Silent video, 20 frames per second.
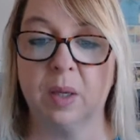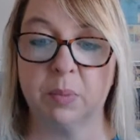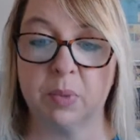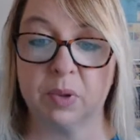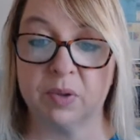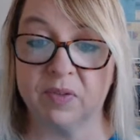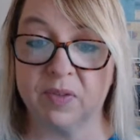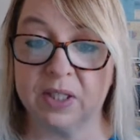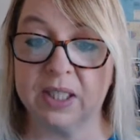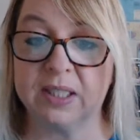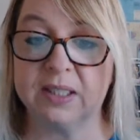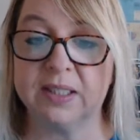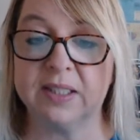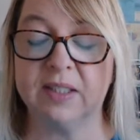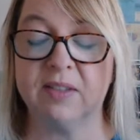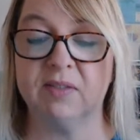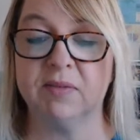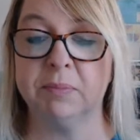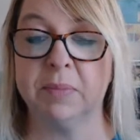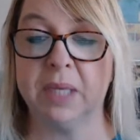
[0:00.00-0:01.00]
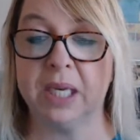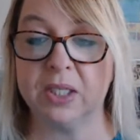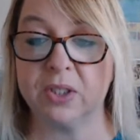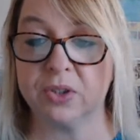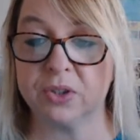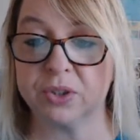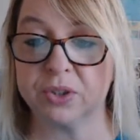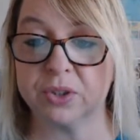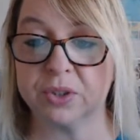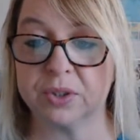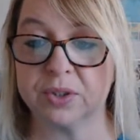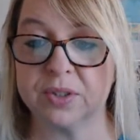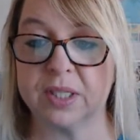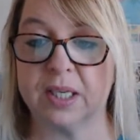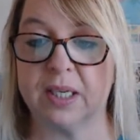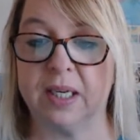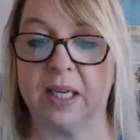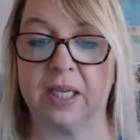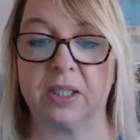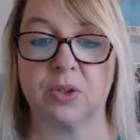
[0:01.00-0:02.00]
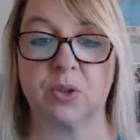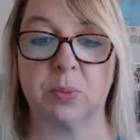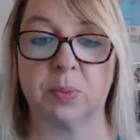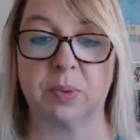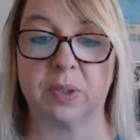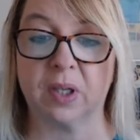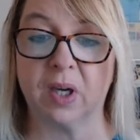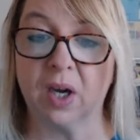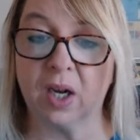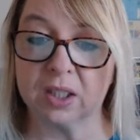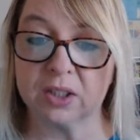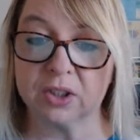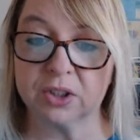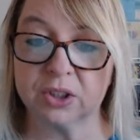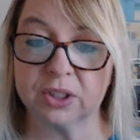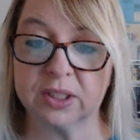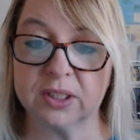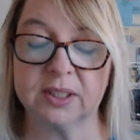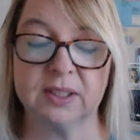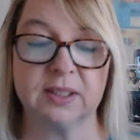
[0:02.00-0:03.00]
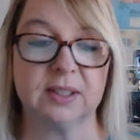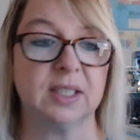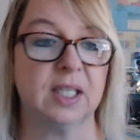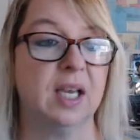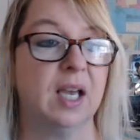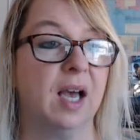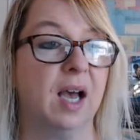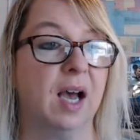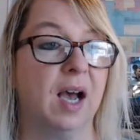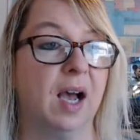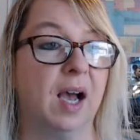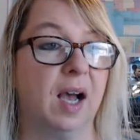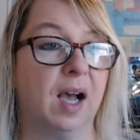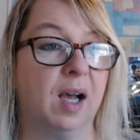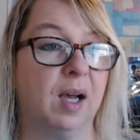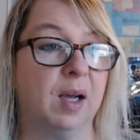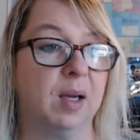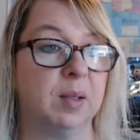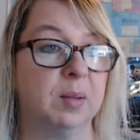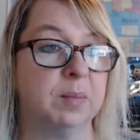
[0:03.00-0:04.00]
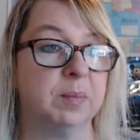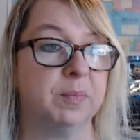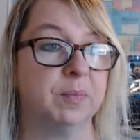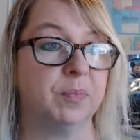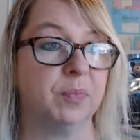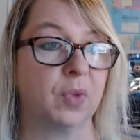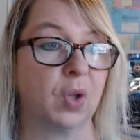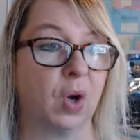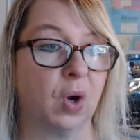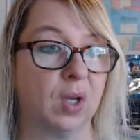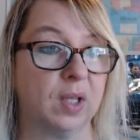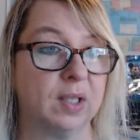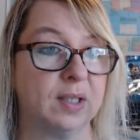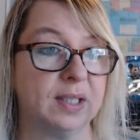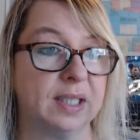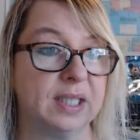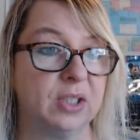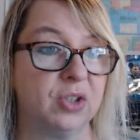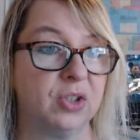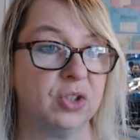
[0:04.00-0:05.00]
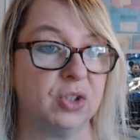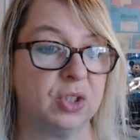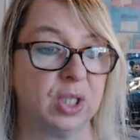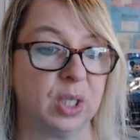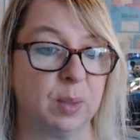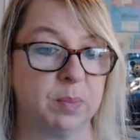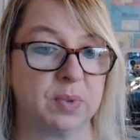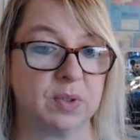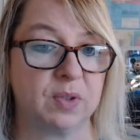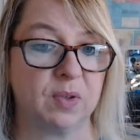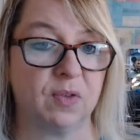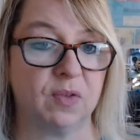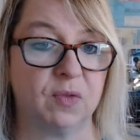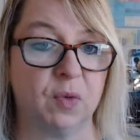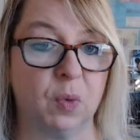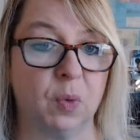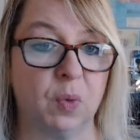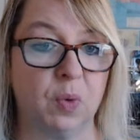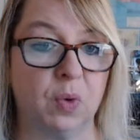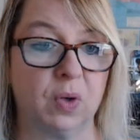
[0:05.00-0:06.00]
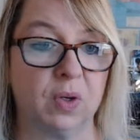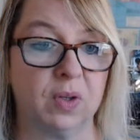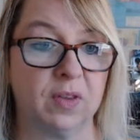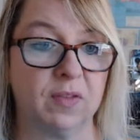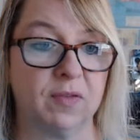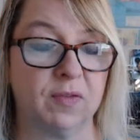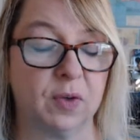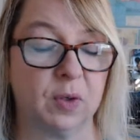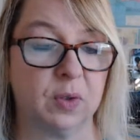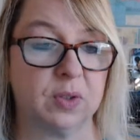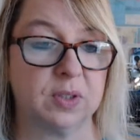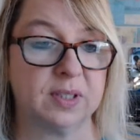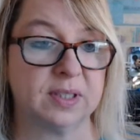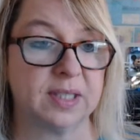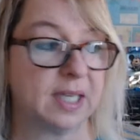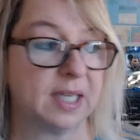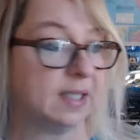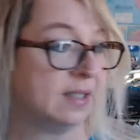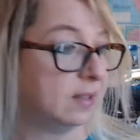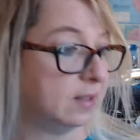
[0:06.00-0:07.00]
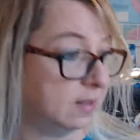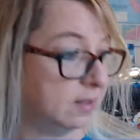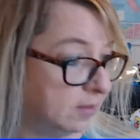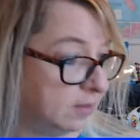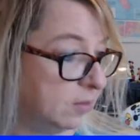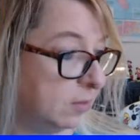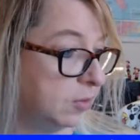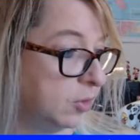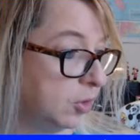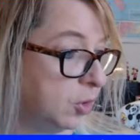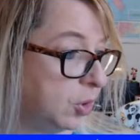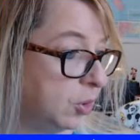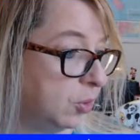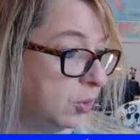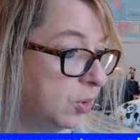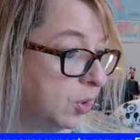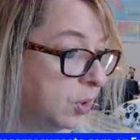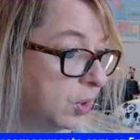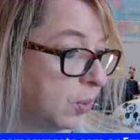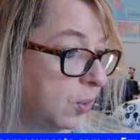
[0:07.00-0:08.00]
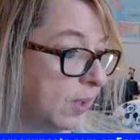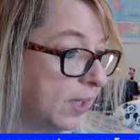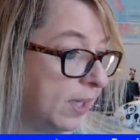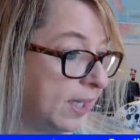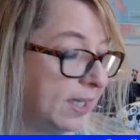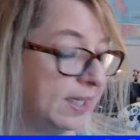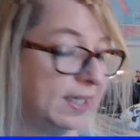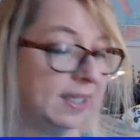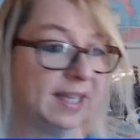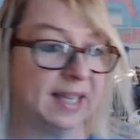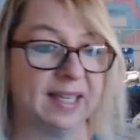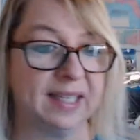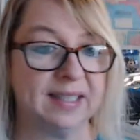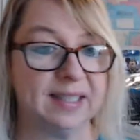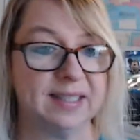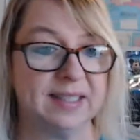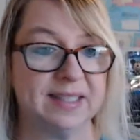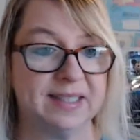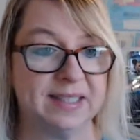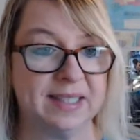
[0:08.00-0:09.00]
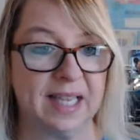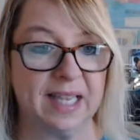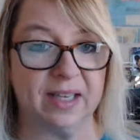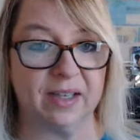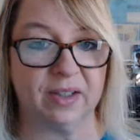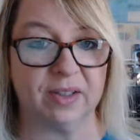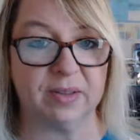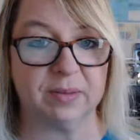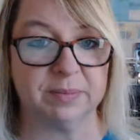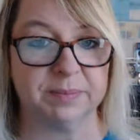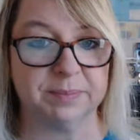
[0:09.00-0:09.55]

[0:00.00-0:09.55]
preventative measures and extra precautions on these ships for the folks that choose to go ahead and sail.